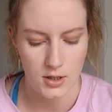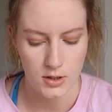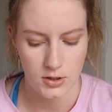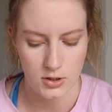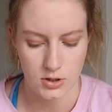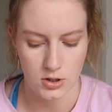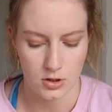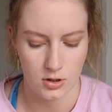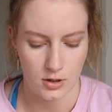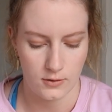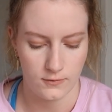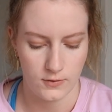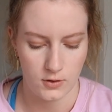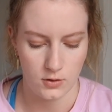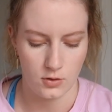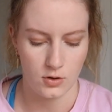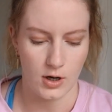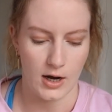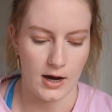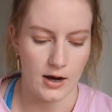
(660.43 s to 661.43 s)
so if
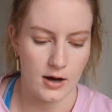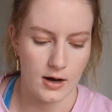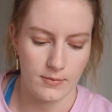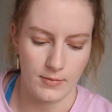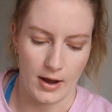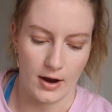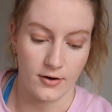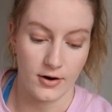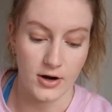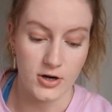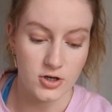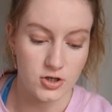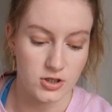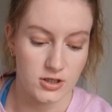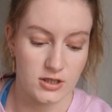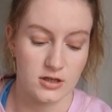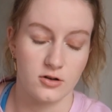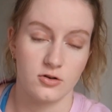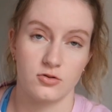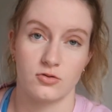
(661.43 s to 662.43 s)
you are
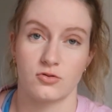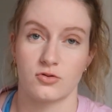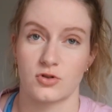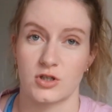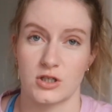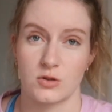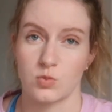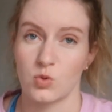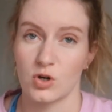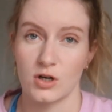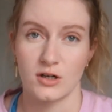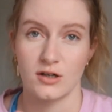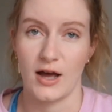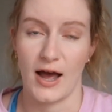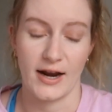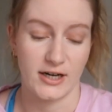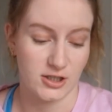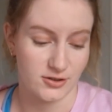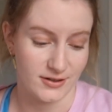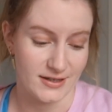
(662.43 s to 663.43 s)
interested in or just want to
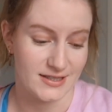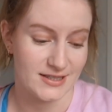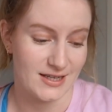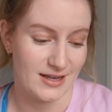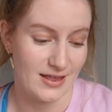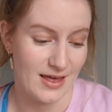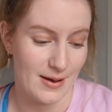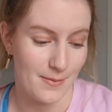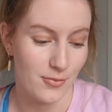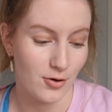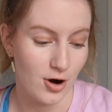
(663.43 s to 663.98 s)
actually see their